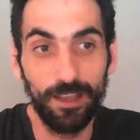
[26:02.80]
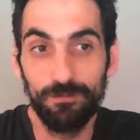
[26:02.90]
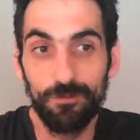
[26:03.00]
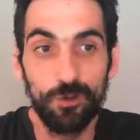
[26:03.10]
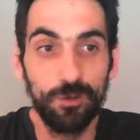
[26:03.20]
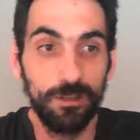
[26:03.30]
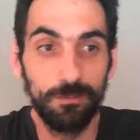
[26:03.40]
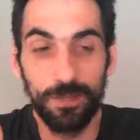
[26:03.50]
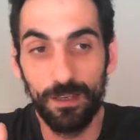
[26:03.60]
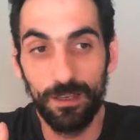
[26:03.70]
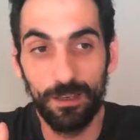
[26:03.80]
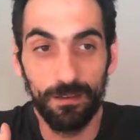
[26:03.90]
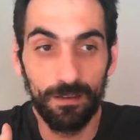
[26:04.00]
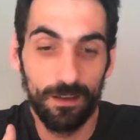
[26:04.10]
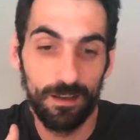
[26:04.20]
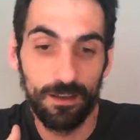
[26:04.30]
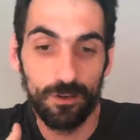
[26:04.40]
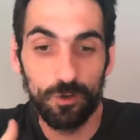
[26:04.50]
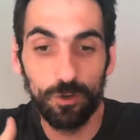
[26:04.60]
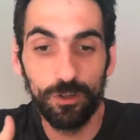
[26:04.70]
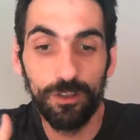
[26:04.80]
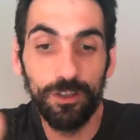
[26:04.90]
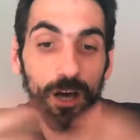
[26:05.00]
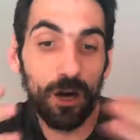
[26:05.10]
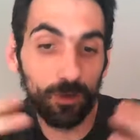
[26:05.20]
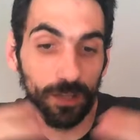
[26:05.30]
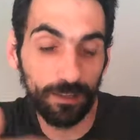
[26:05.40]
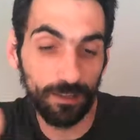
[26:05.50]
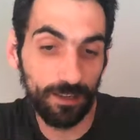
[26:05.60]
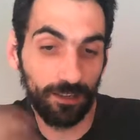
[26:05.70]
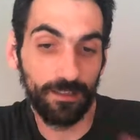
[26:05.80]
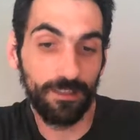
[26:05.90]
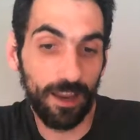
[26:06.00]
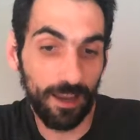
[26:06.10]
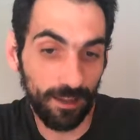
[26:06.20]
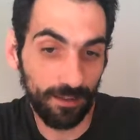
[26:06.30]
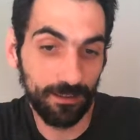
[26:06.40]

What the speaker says: shouldn't know that another tenant